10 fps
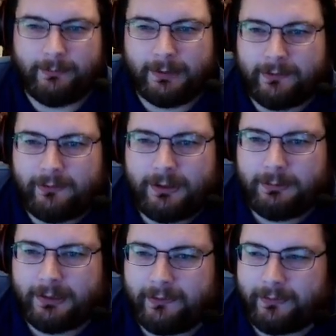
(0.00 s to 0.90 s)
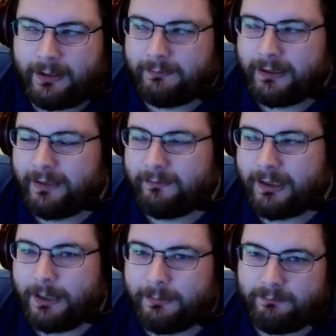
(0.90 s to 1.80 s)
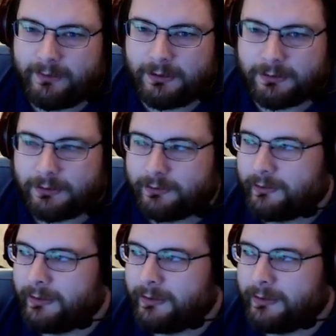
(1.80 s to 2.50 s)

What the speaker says: Because cheap dice often have common features